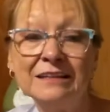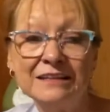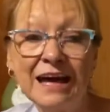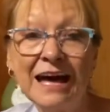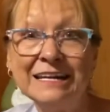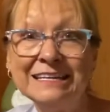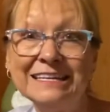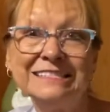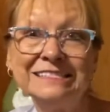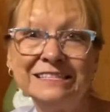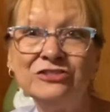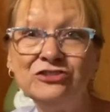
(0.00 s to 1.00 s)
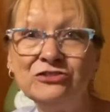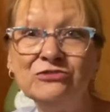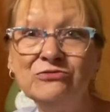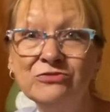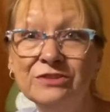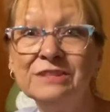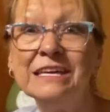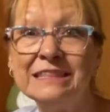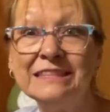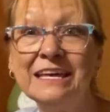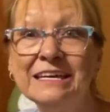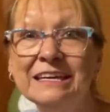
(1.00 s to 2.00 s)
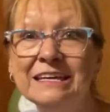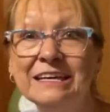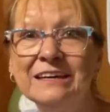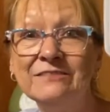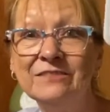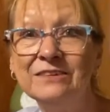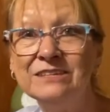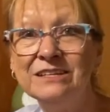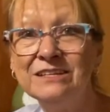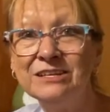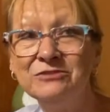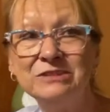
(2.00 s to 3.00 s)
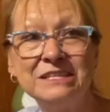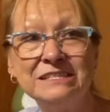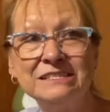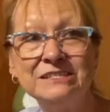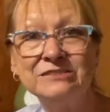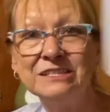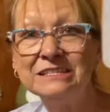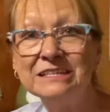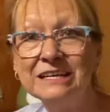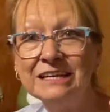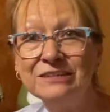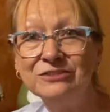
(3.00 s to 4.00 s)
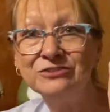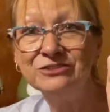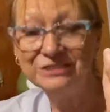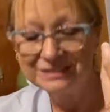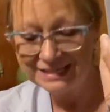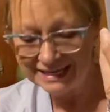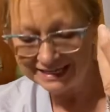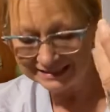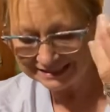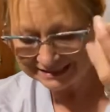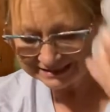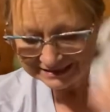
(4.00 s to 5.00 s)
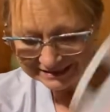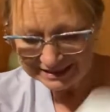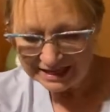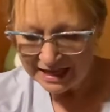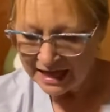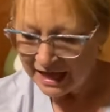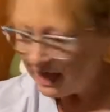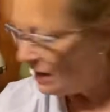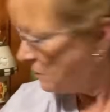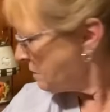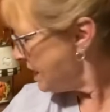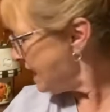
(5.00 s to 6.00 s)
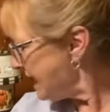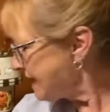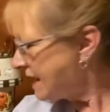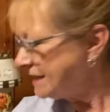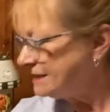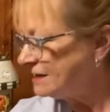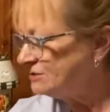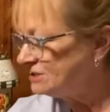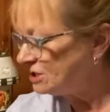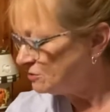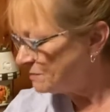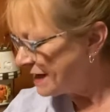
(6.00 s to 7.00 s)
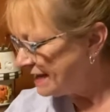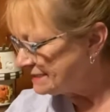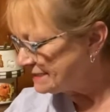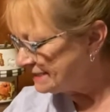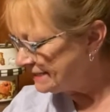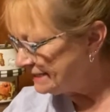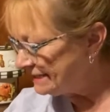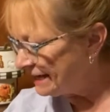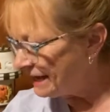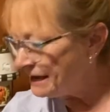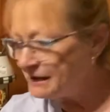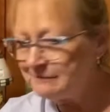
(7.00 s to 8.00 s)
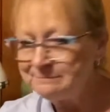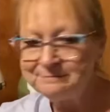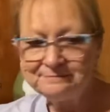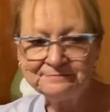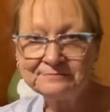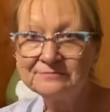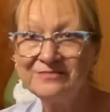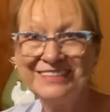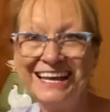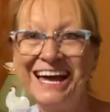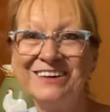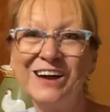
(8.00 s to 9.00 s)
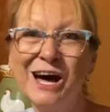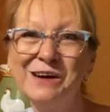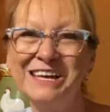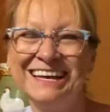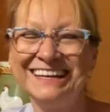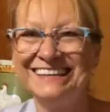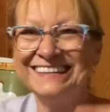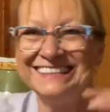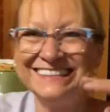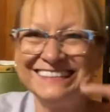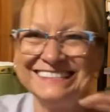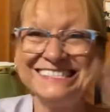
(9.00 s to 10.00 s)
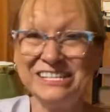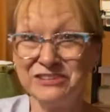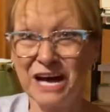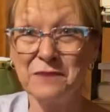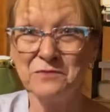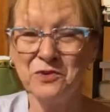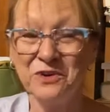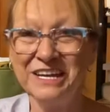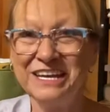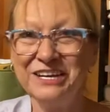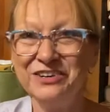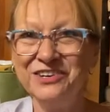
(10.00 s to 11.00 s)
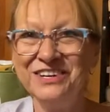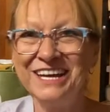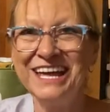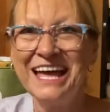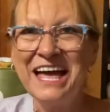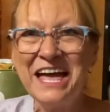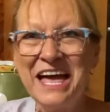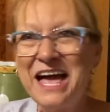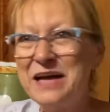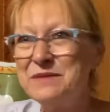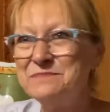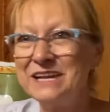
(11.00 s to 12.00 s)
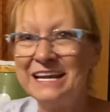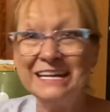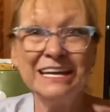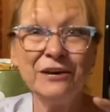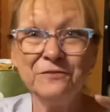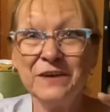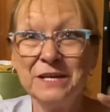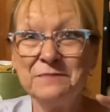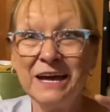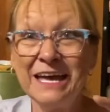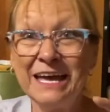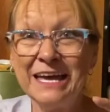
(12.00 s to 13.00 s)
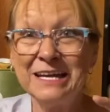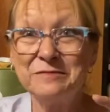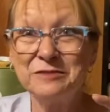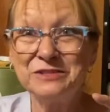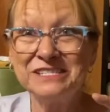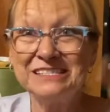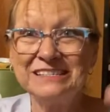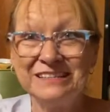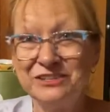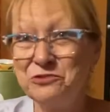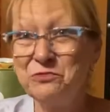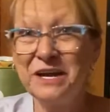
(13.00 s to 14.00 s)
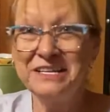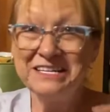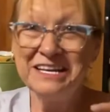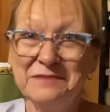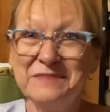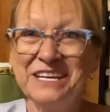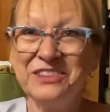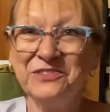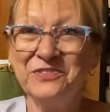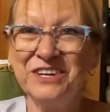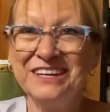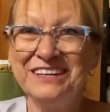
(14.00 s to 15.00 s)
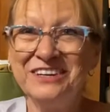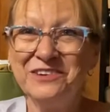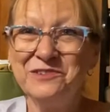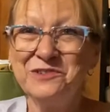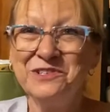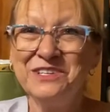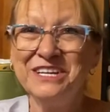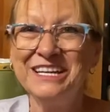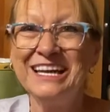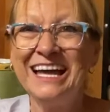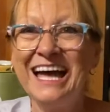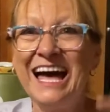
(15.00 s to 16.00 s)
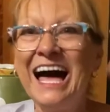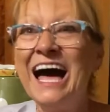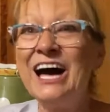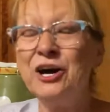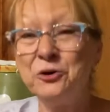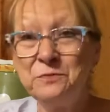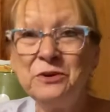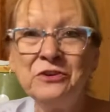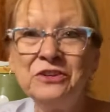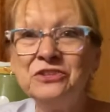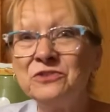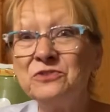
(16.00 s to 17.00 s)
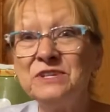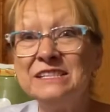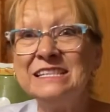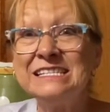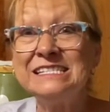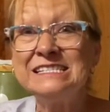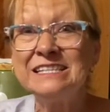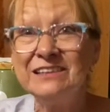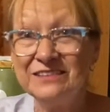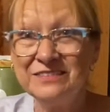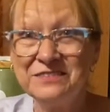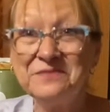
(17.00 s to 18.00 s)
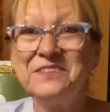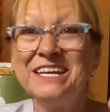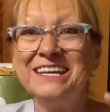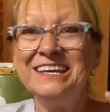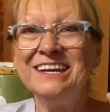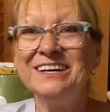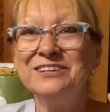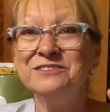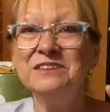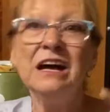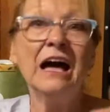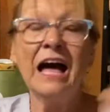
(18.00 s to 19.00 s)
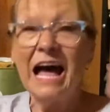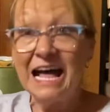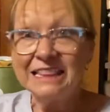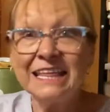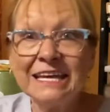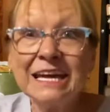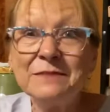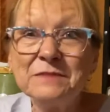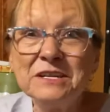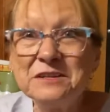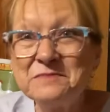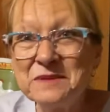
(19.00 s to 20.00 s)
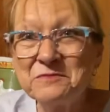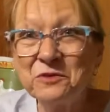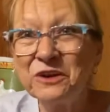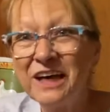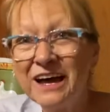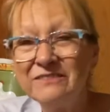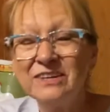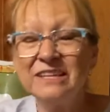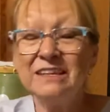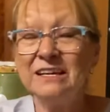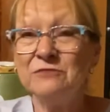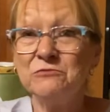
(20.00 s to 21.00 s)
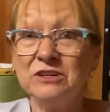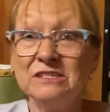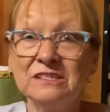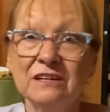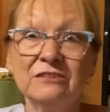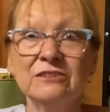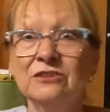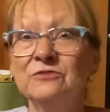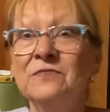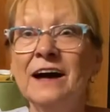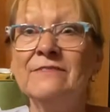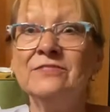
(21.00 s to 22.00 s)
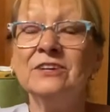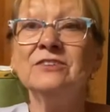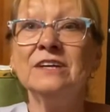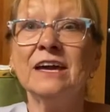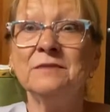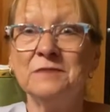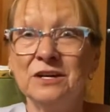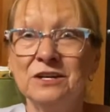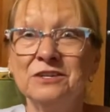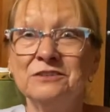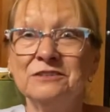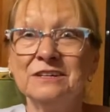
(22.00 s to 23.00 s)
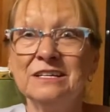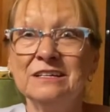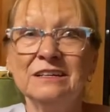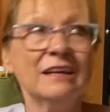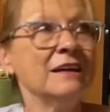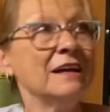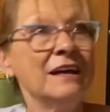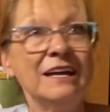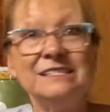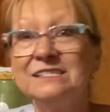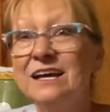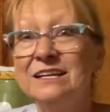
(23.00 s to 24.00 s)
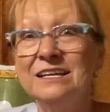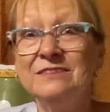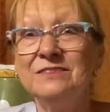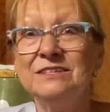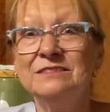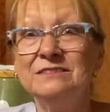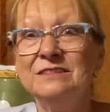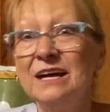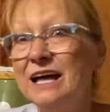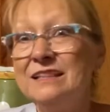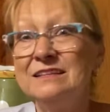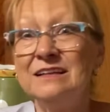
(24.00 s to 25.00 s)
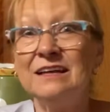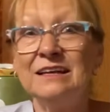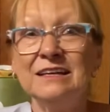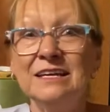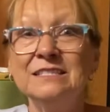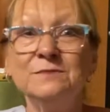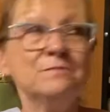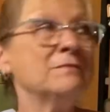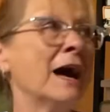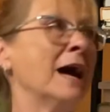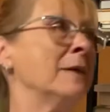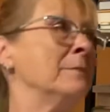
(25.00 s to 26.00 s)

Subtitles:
ideas that you can think of to do with this little container? Yes. Well, I got those 2 bags cleaned out. I still got more here, but I need to go feed my animals. They're waiting me at the front door. I hope you enjoyed this video. I think I'm a little bit more lively than I was earlier. 5:30 came early. It's not even. It might